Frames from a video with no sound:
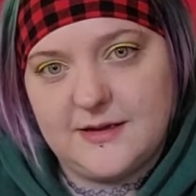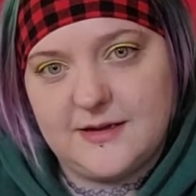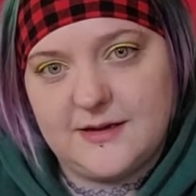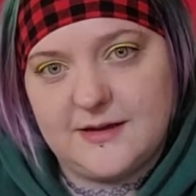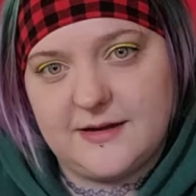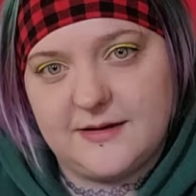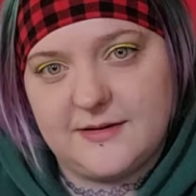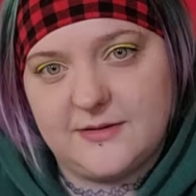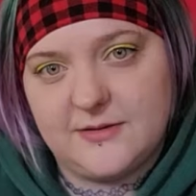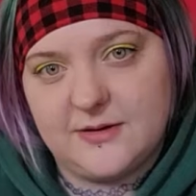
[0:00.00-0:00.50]

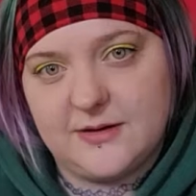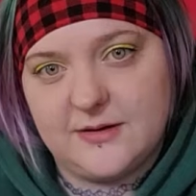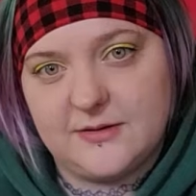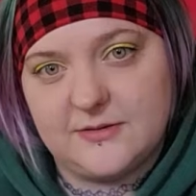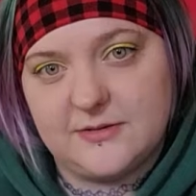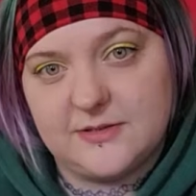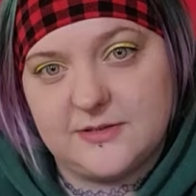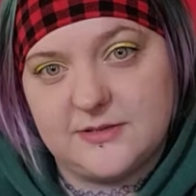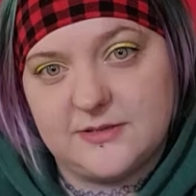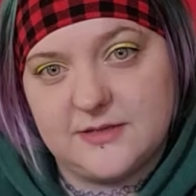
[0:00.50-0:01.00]
I know how
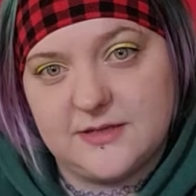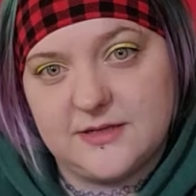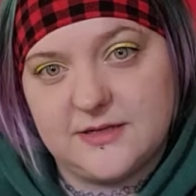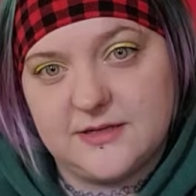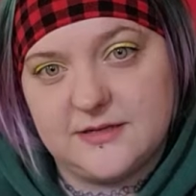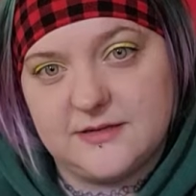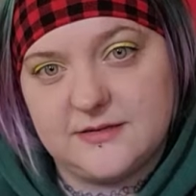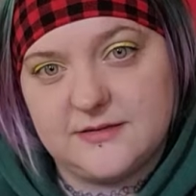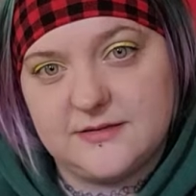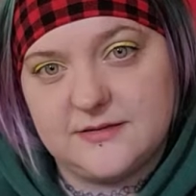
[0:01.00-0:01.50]
to do
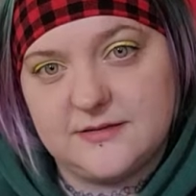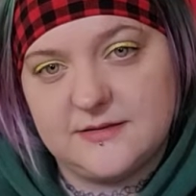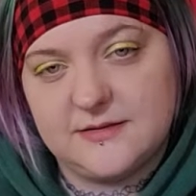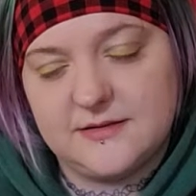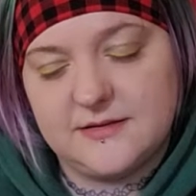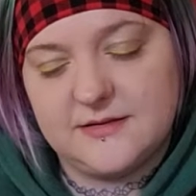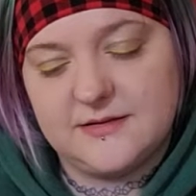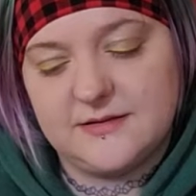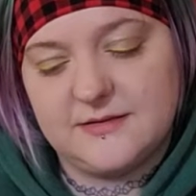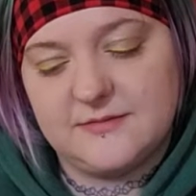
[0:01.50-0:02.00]

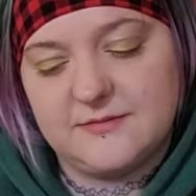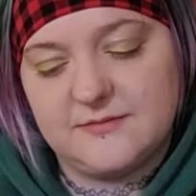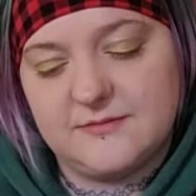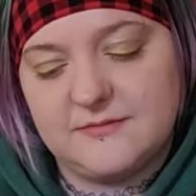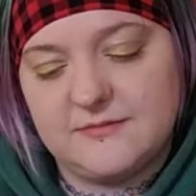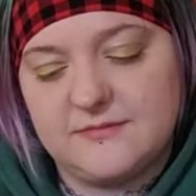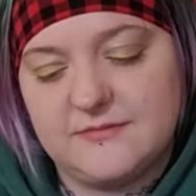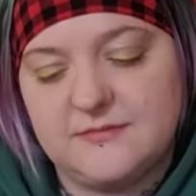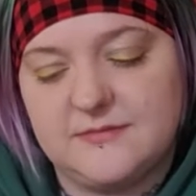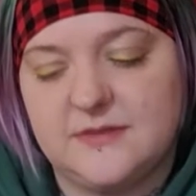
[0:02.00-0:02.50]

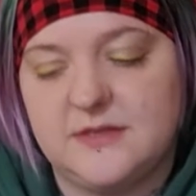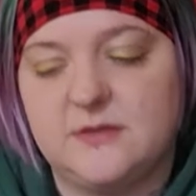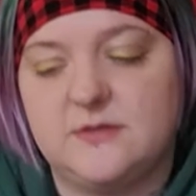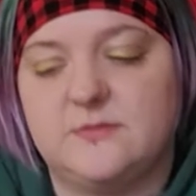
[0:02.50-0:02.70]
that.